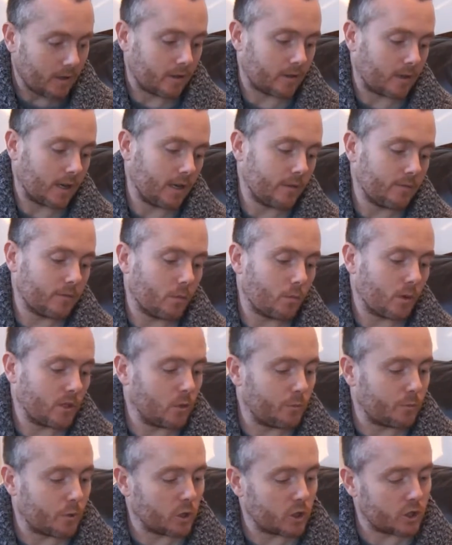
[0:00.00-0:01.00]
Okay, and when
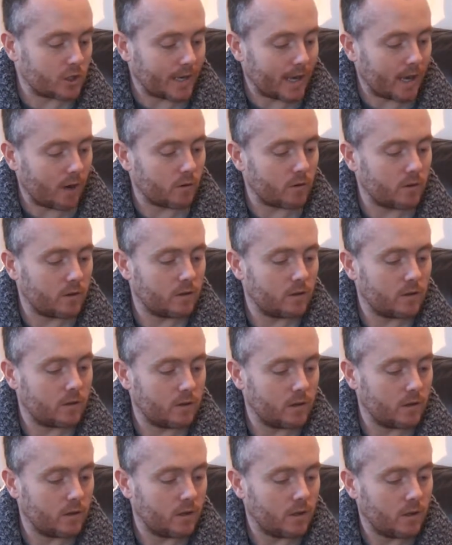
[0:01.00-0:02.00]
you push down
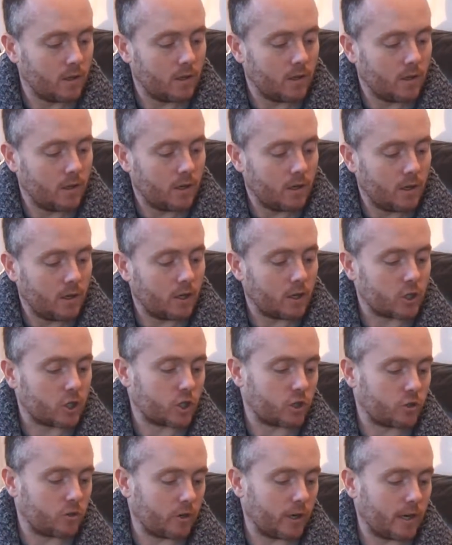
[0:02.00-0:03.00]
a
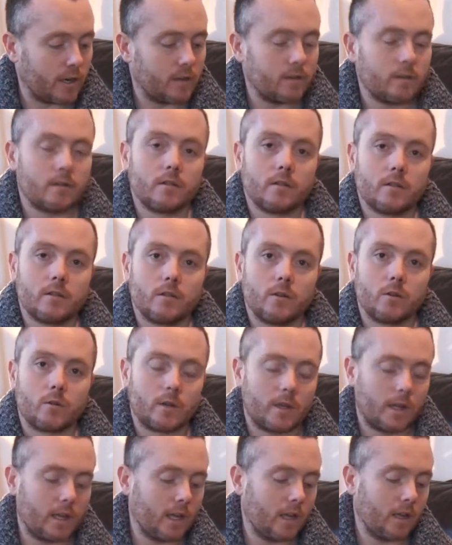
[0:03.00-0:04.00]
string you
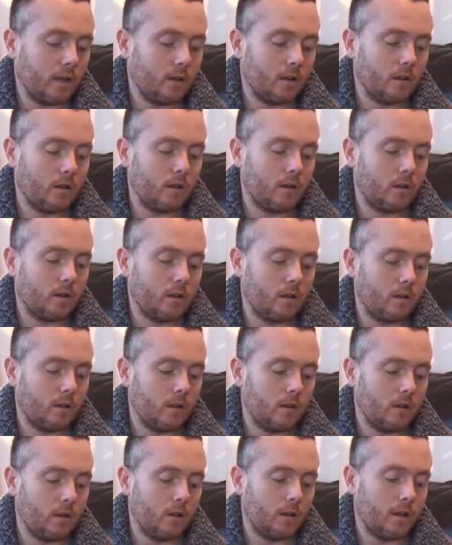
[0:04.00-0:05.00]
can hear
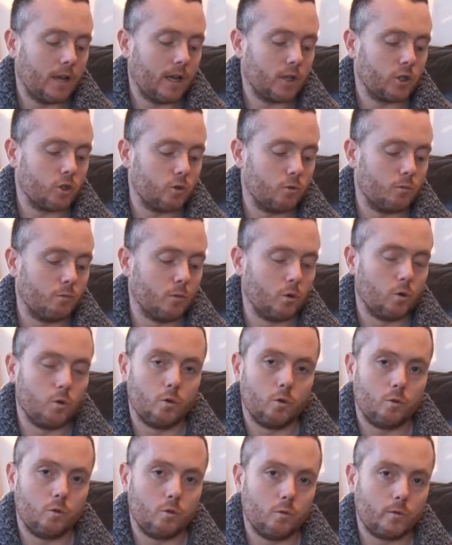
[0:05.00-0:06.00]
as you
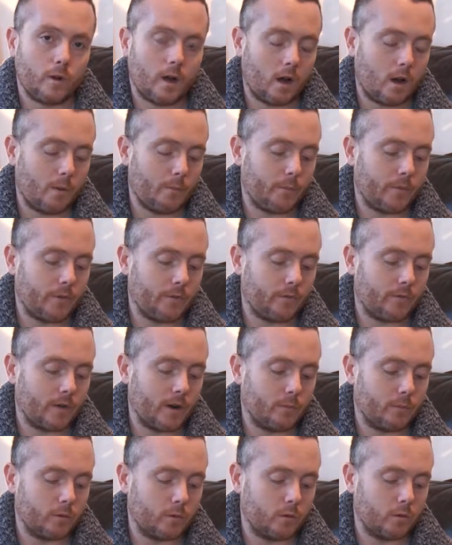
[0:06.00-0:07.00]
move up the
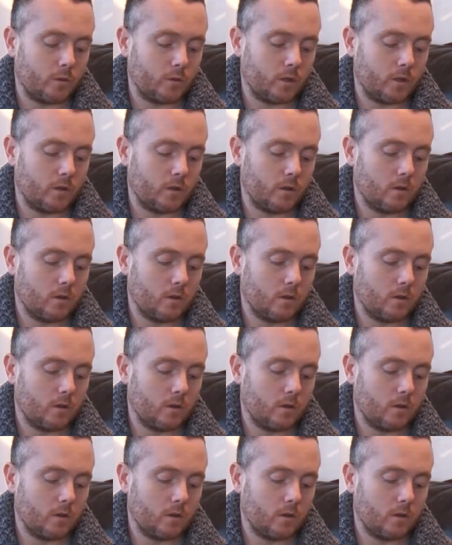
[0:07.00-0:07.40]
fretboard